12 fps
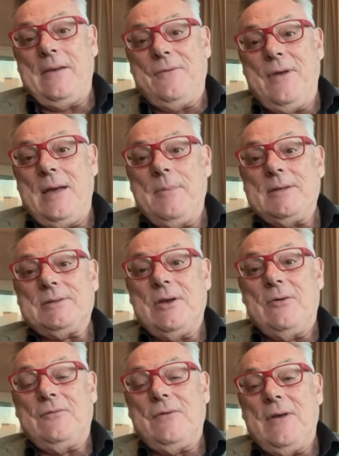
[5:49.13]
found
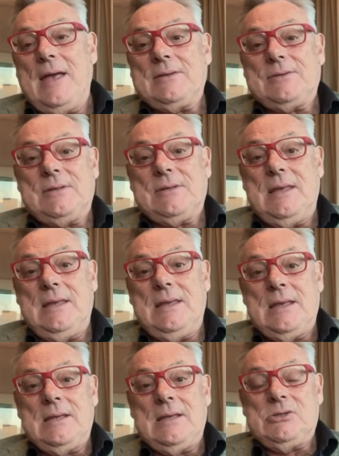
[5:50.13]
myself as
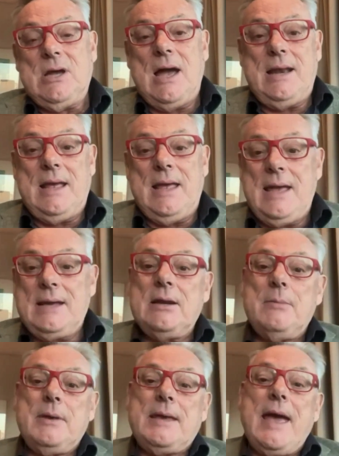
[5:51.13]
the China
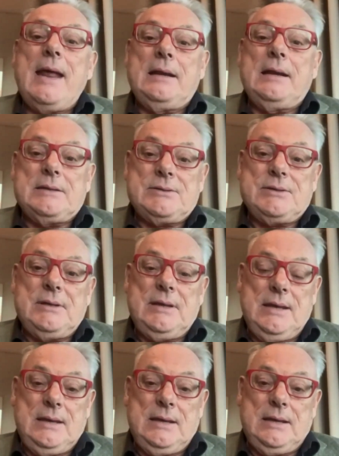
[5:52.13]
economic analyst
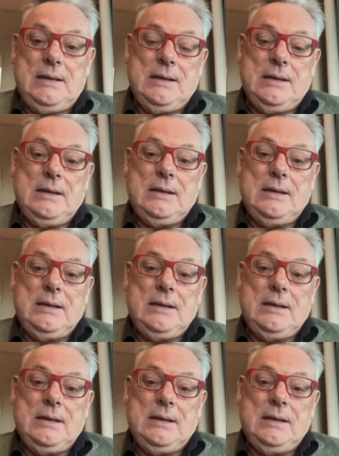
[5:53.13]
in